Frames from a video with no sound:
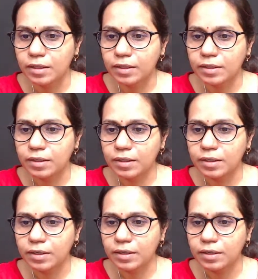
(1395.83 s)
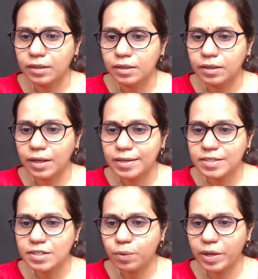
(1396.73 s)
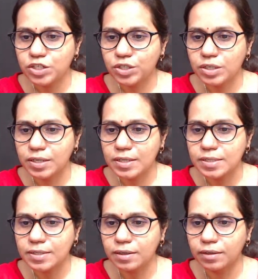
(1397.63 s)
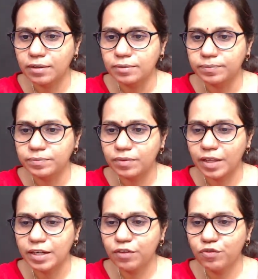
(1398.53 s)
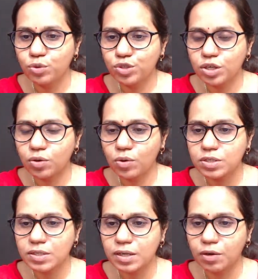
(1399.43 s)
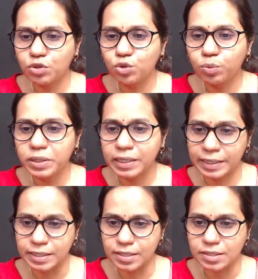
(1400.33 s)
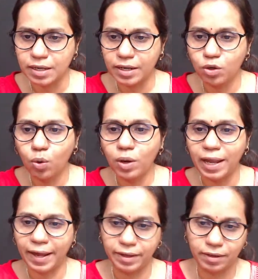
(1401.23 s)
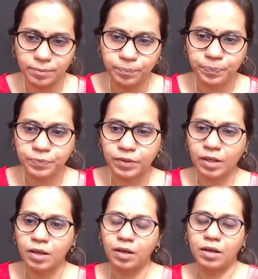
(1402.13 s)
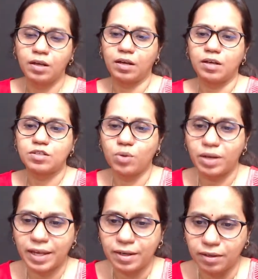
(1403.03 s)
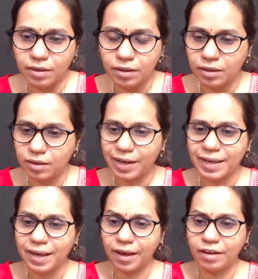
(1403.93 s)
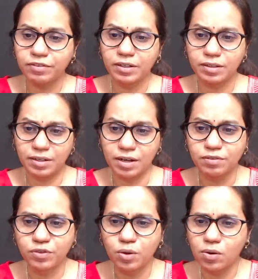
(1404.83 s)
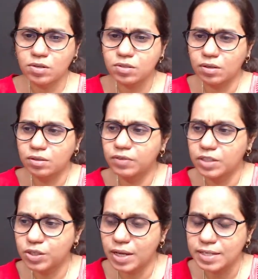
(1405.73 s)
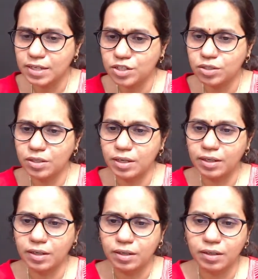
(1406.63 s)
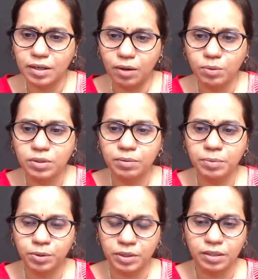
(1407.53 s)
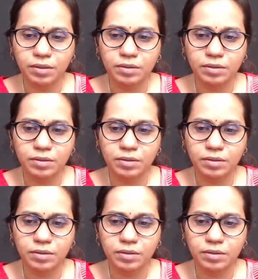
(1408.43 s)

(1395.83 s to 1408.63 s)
the next question is any future courses around Kubernetes and Golang? So again, I have a rough course on virtualization and cloud computing,